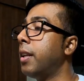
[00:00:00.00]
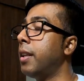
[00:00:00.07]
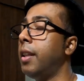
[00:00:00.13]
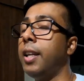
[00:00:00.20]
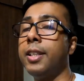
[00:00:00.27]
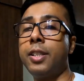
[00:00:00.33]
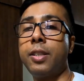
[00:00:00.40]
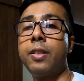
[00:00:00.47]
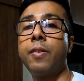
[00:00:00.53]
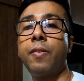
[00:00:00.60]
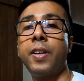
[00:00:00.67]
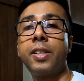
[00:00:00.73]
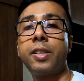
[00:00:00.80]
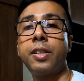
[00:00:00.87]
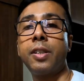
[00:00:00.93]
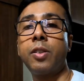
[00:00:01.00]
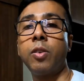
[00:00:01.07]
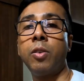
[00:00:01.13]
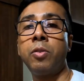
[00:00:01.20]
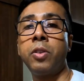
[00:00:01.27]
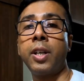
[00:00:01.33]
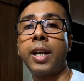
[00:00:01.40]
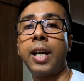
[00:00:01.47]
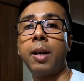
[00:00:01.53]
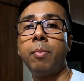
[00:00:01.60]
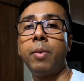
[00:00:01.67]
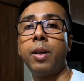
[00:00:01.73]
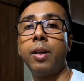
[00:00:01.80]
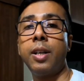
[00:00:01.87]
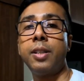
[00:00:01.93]
Let's fix it onto the
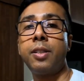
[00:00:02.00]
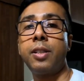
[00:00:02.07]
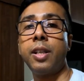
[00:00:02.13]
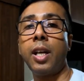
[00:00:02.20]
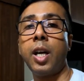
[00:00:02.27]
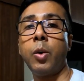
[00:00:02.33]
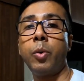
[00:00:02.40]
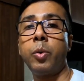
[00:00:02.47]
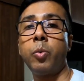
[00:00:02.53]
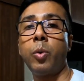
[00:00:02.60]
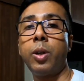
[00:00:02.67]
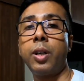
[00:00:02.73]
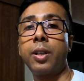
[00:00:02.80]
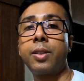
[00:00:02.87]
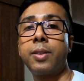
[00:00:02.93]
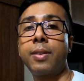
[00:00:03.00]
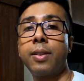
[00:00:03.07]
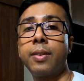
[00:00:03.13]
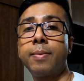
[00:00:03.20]
camera and see how it works.